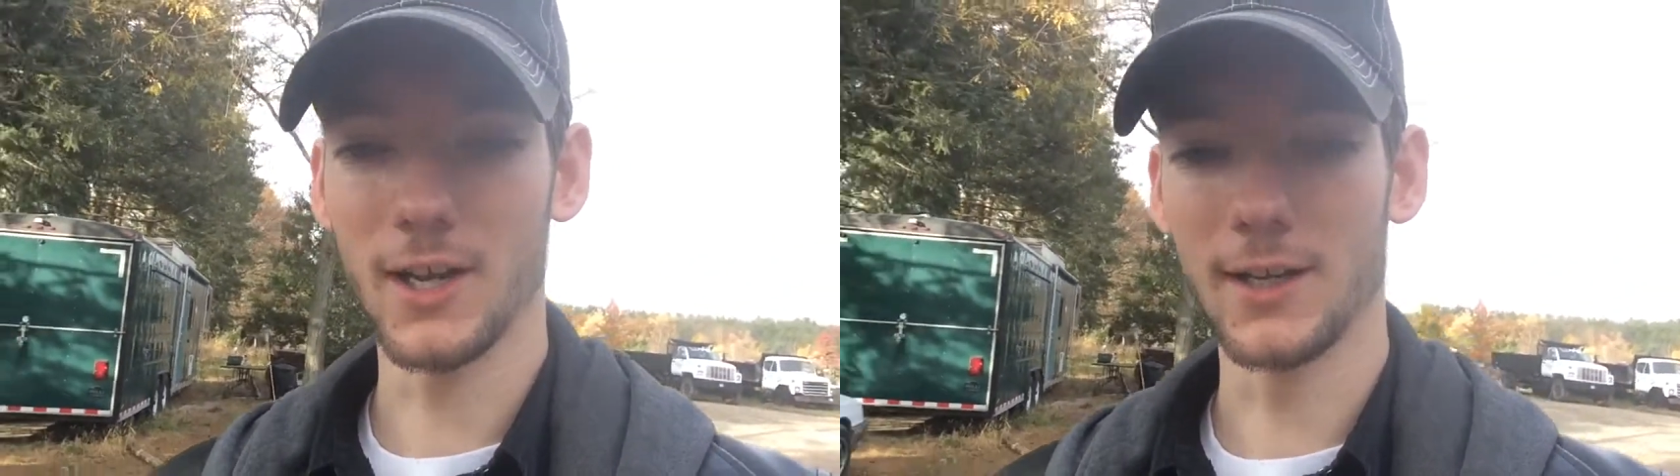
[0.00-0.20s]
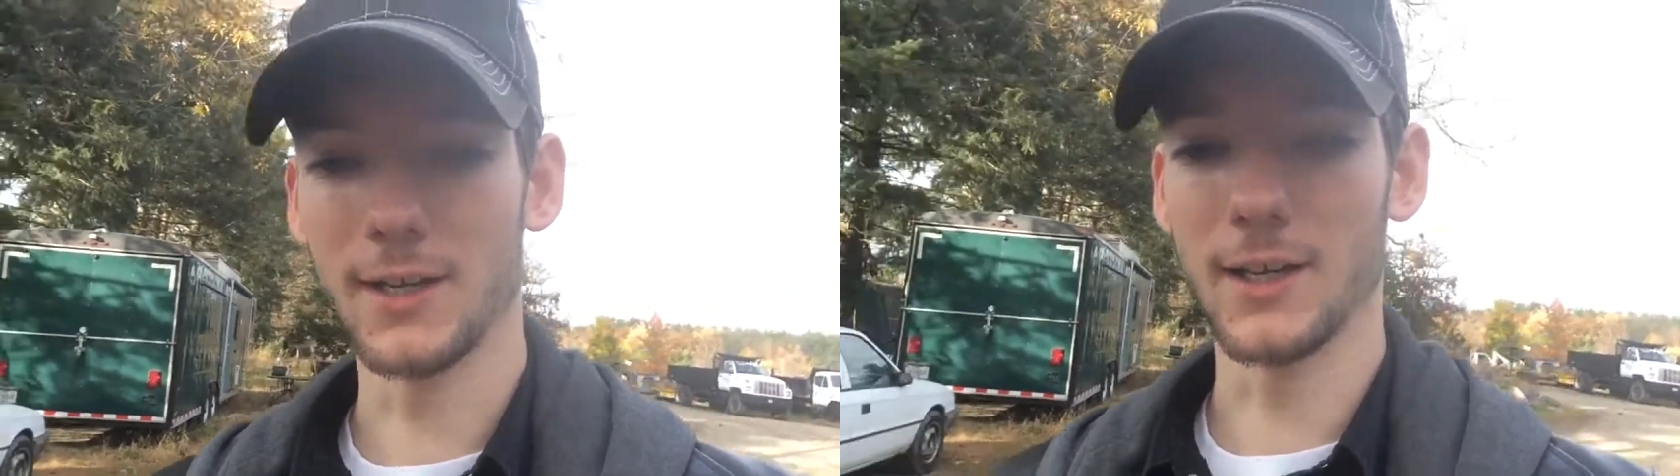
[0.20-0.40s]

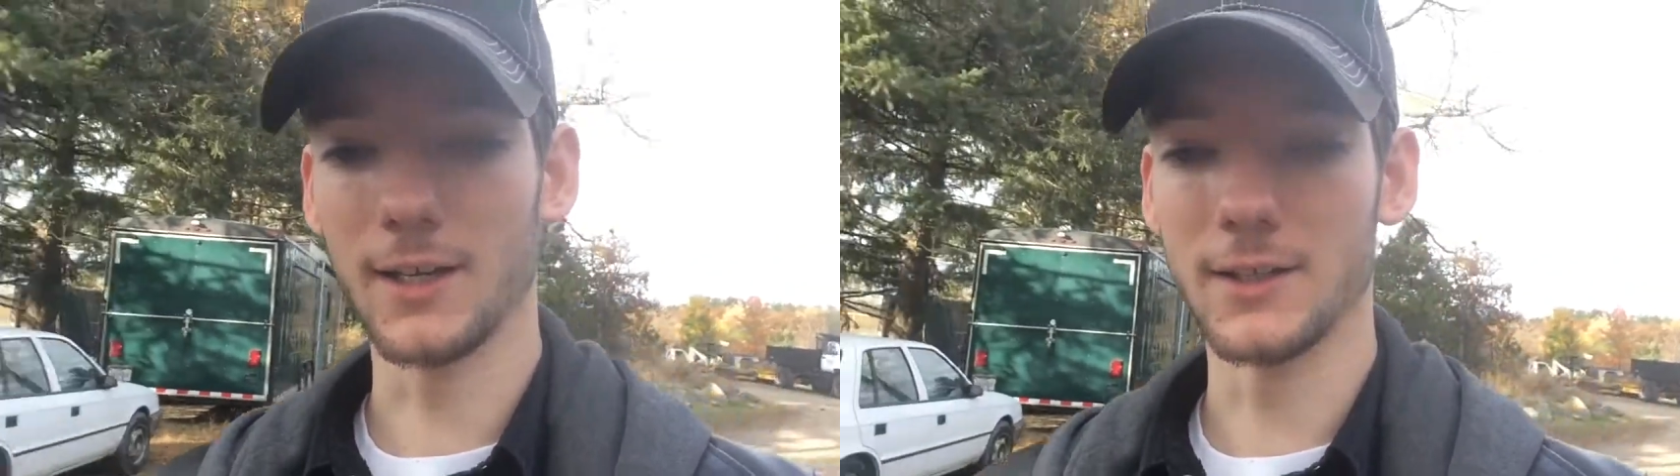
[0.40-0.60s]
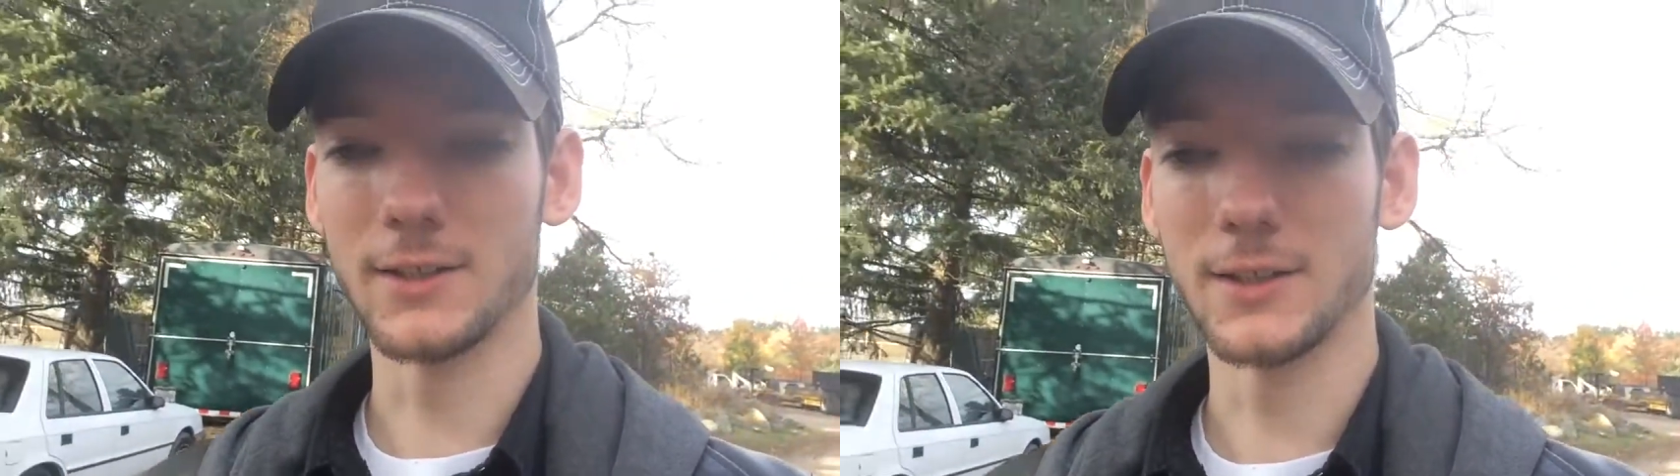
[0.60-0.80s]
and
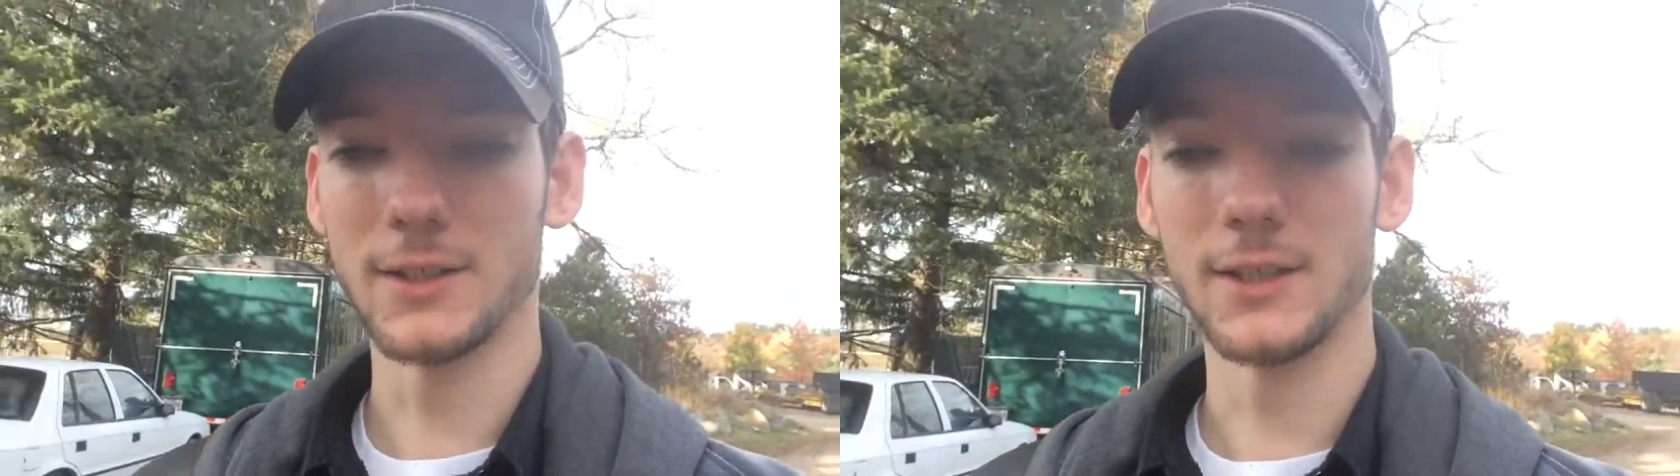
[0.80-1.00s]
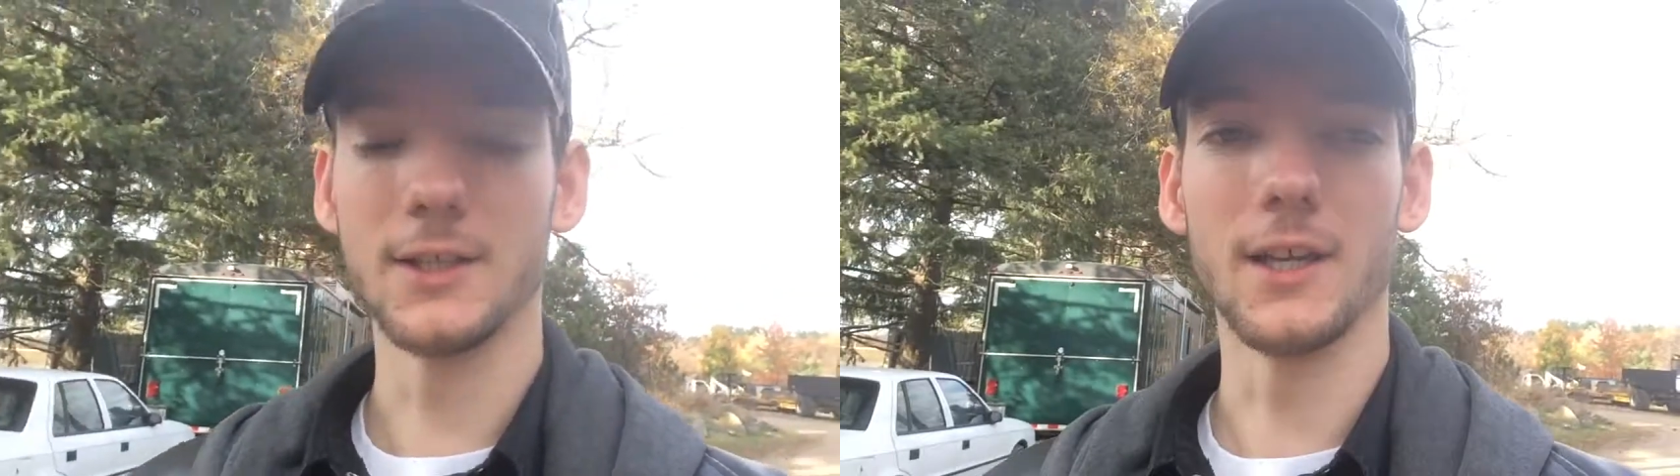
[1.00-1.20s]

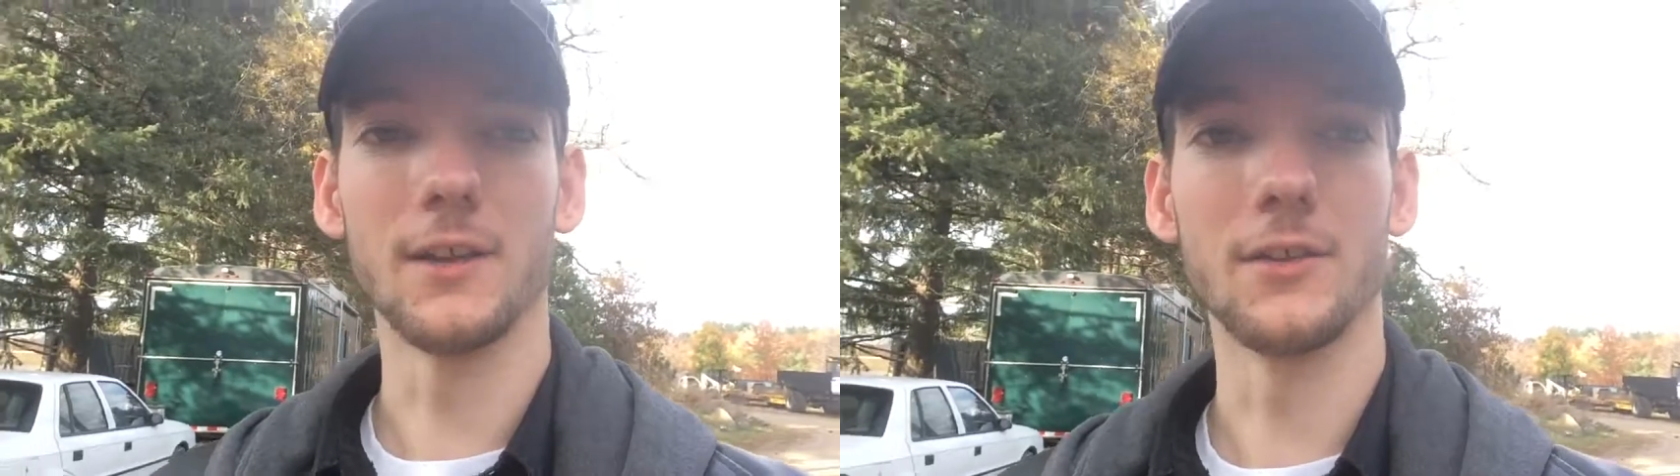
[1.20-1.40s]
yeah,